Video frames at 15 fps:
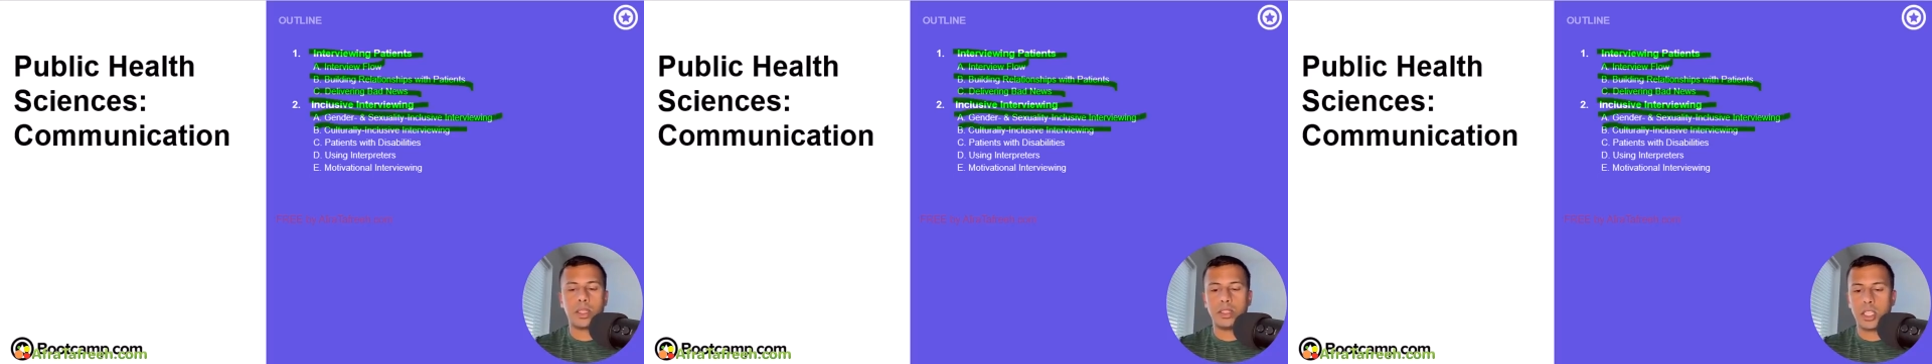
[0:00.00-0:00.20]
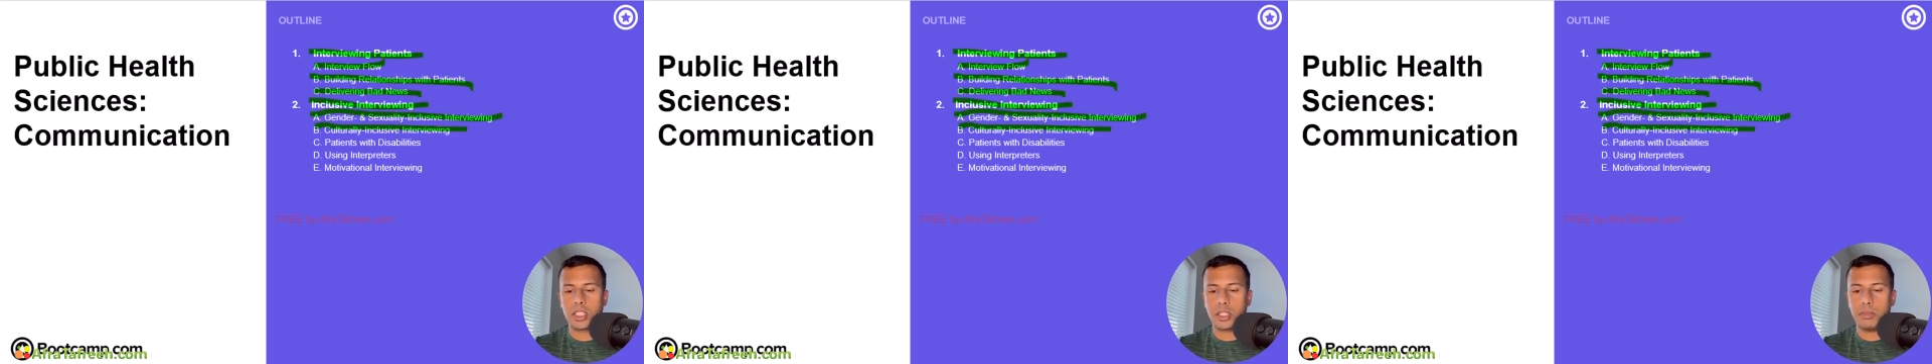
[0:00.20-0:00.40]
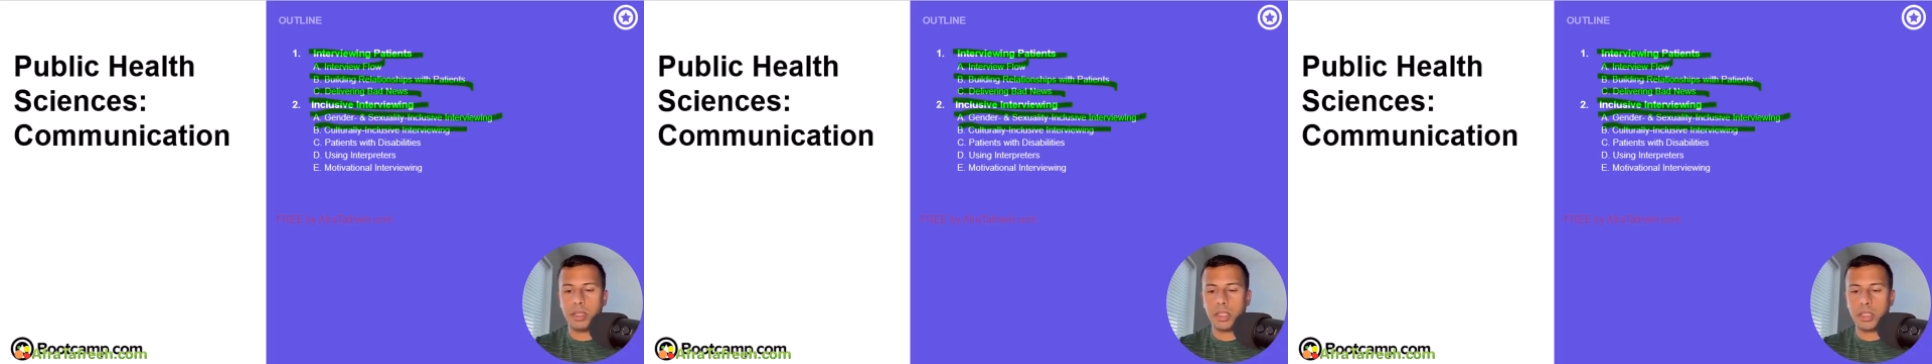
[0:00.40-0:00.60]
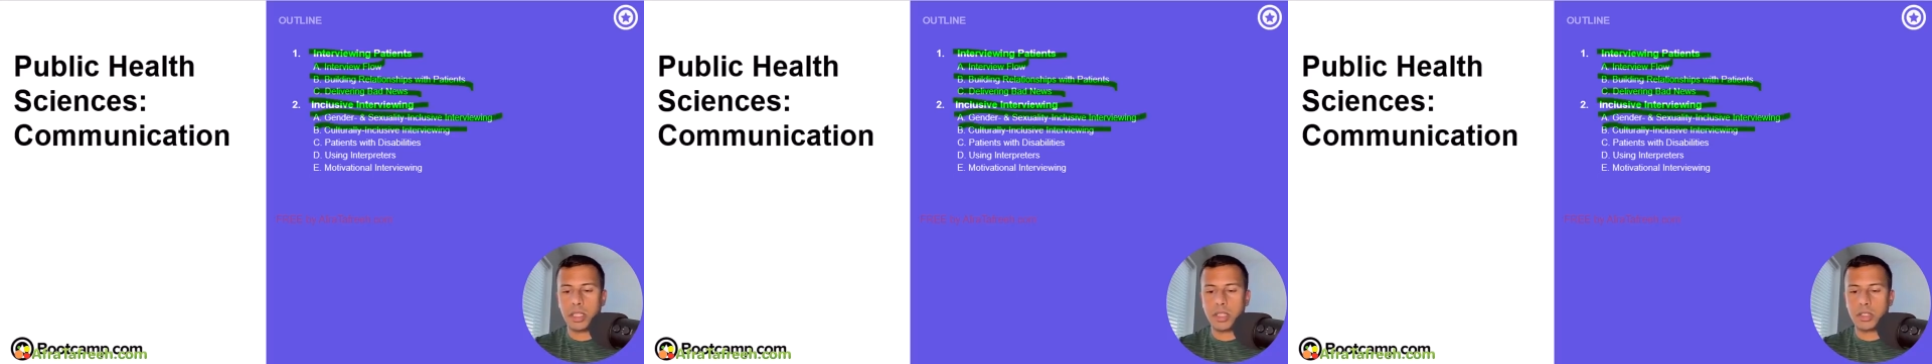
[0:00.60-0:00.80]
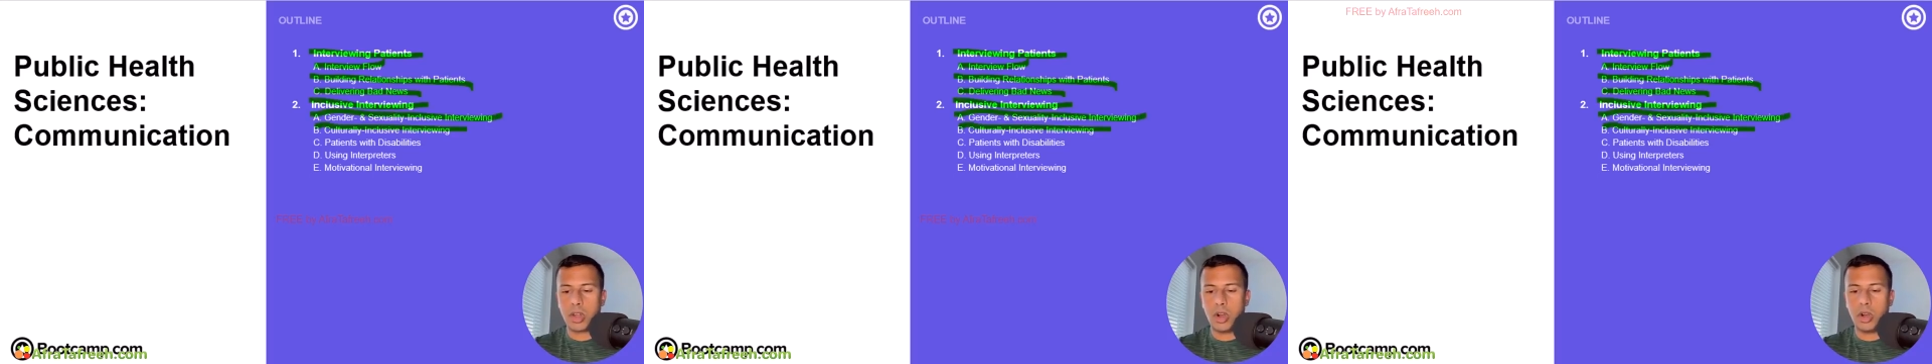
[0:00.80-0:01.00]

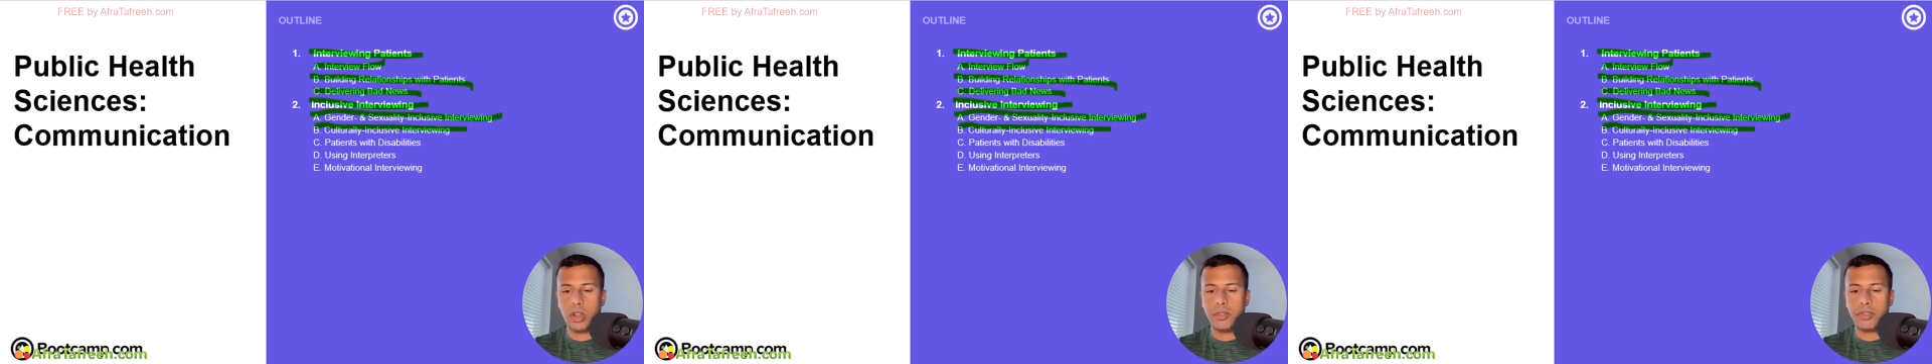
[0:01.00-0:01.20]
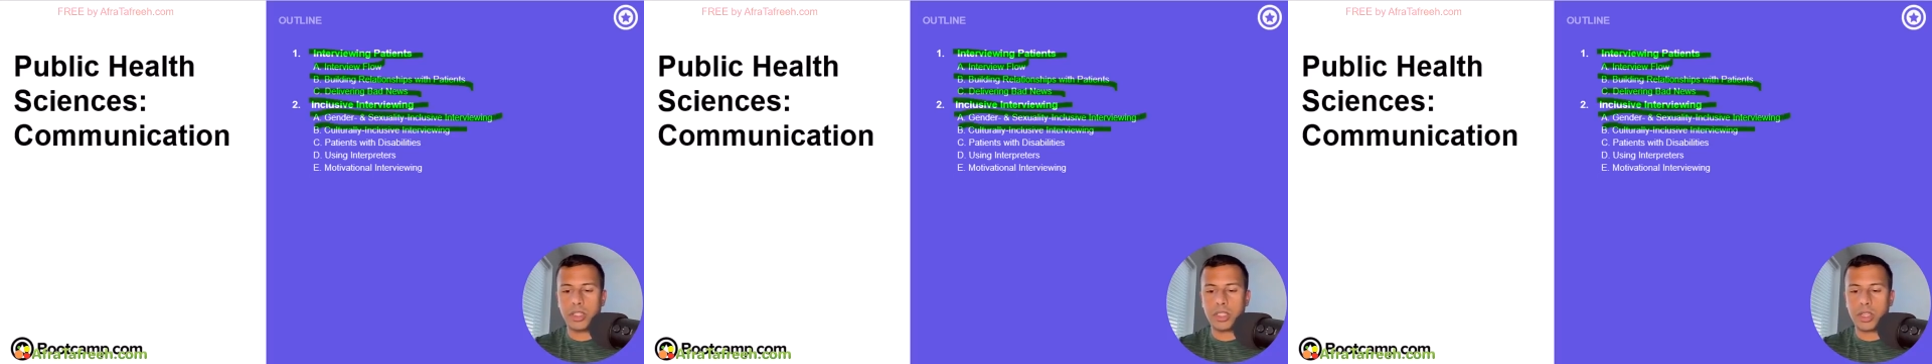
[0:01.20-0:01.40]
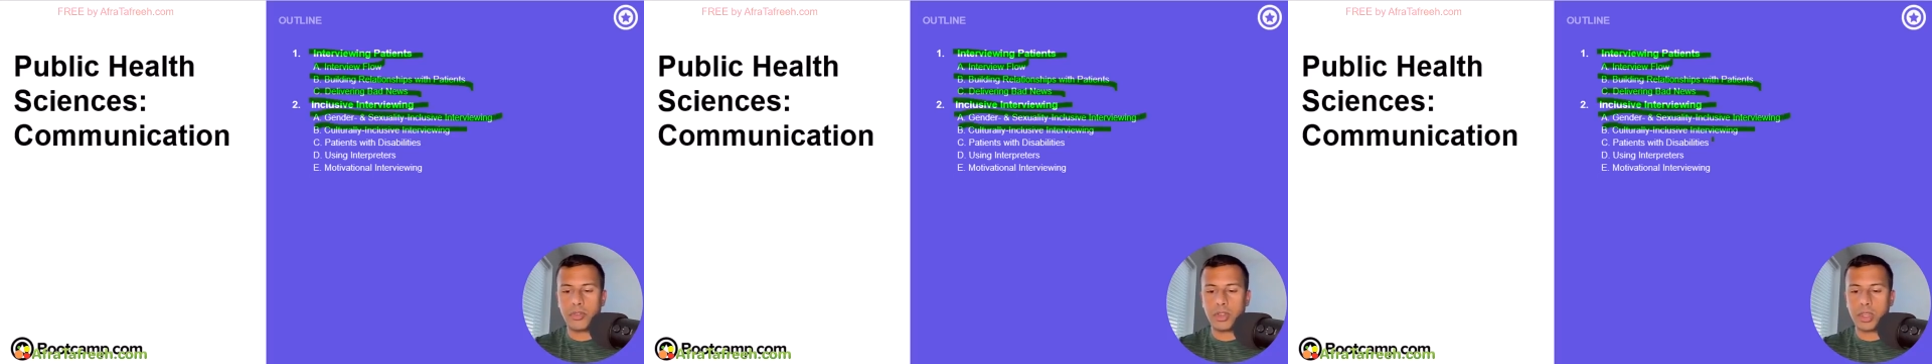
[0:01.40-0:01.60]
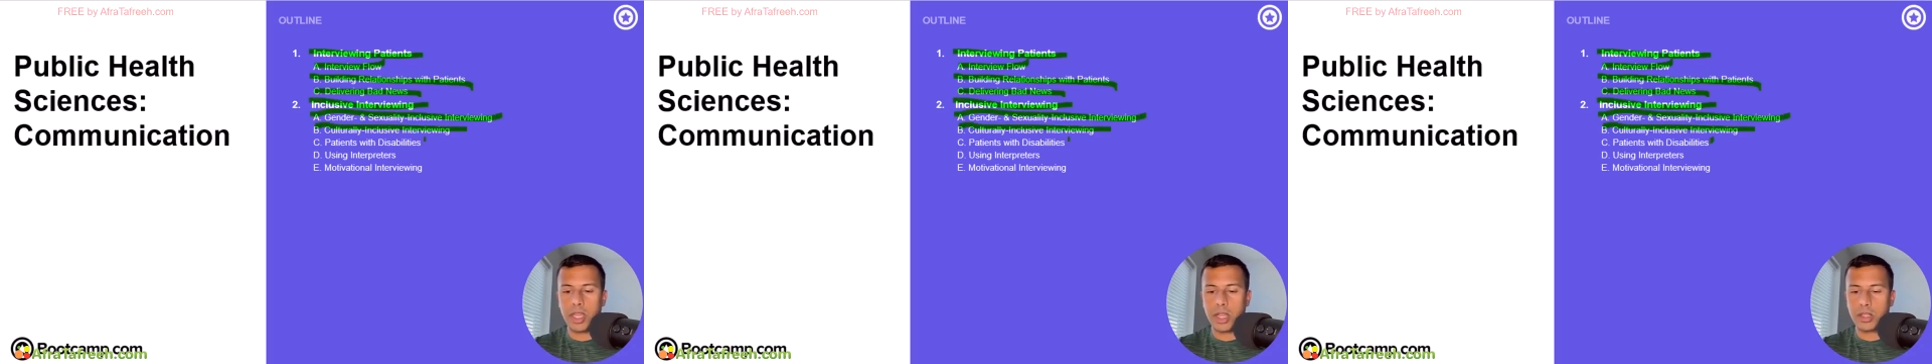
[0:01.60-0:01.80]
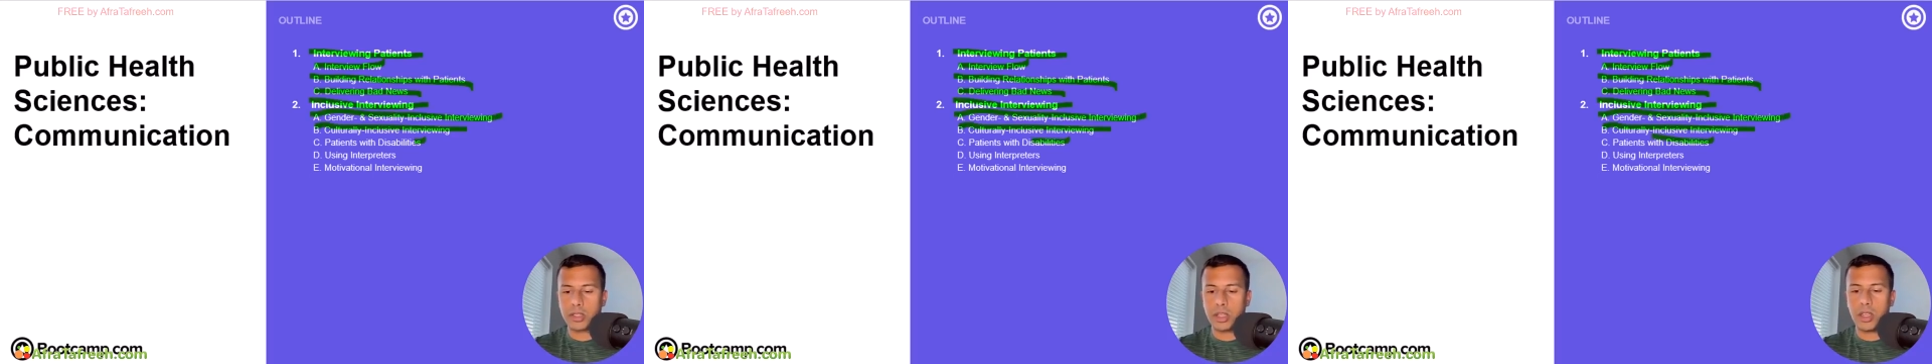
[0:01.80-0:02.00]
disabilities, all of these different
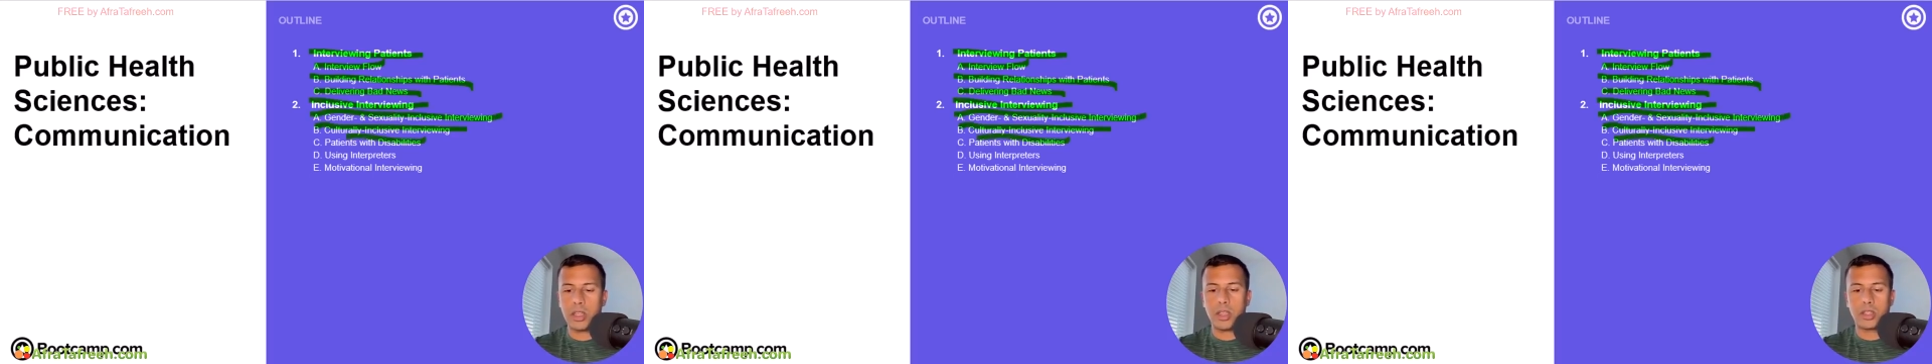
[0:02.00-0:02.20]
things.